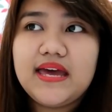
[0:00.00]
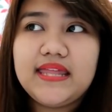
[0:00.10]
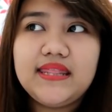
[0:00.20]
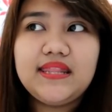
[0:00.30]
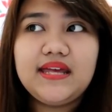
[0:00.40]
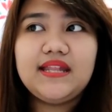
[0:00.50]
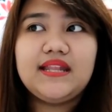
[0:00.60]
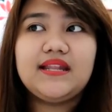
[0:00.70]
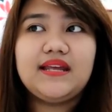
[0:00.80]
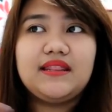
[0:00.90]
And
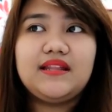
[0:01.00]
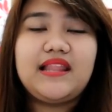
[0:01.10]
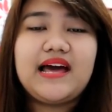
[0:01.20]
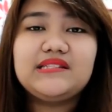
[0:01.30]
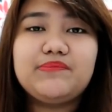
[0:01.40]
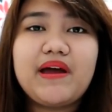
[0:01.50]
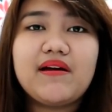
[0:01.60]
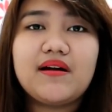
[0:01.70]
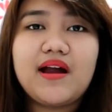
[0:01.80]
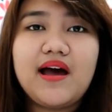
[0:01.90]
then in the last
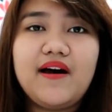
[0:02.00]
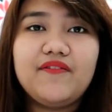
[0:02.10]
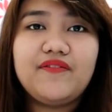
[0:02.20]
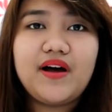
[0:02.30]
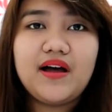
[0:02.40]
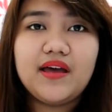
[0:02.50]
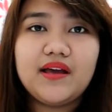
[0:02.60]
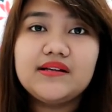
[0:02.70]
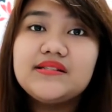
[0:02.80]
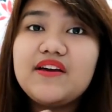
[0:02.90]
paragraph,
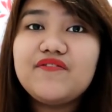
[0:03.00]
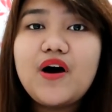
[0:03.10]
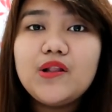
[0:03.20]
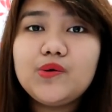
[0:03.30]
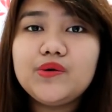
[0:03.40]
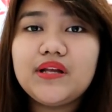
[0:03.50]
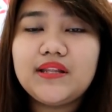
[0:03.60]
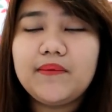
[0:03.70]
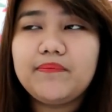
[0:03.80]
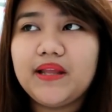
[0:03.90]
I followed a
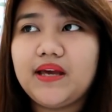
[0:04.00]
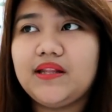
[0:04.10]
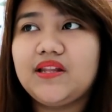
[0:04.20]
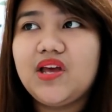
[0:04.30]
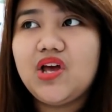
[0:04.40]
template